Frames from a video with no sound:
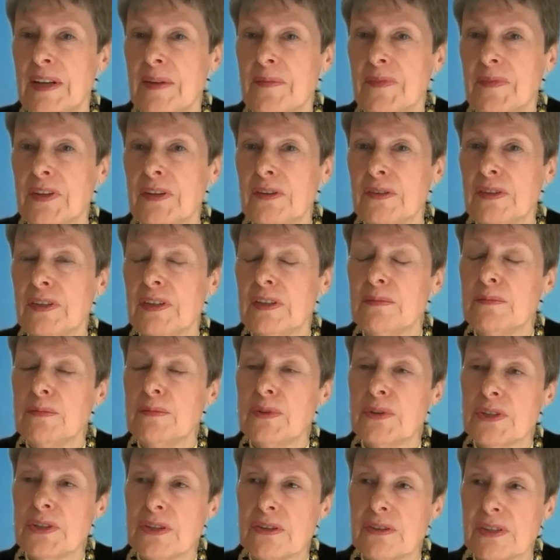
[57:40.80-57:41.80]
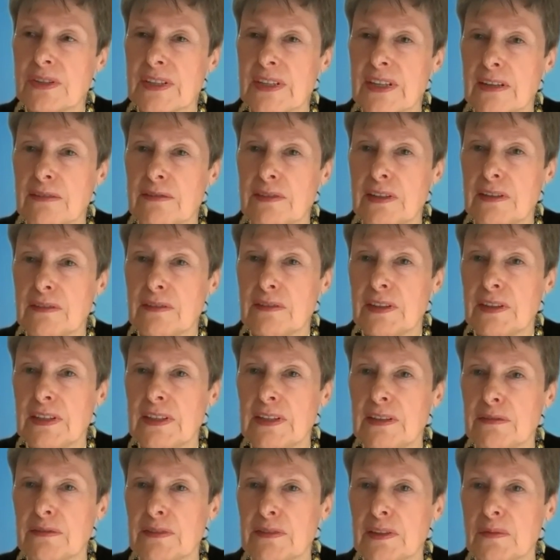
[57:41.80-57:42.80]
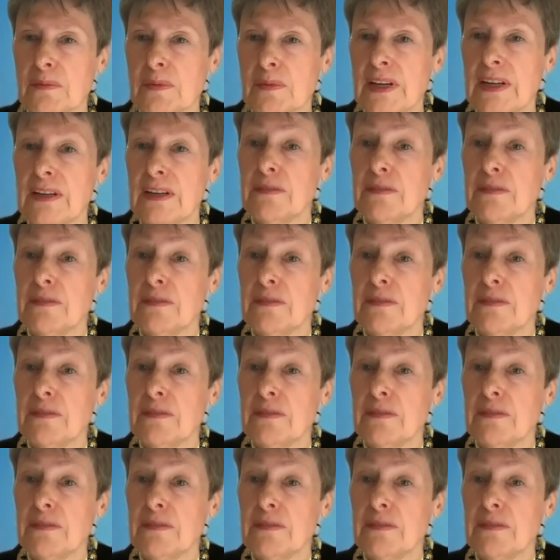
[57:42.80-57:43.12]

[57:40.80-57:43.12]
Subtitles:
You immerse yourself in a very different way